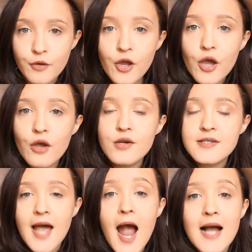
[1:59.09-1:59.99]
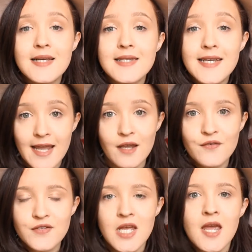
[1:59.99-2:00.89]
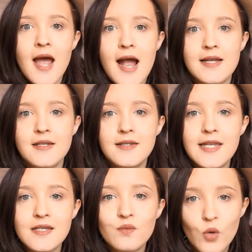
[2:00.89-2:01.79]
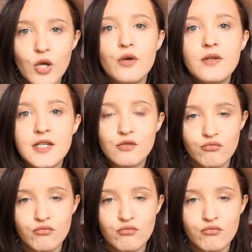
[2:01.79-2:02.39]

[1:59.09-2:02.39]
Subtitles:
girls has a gift, and this world is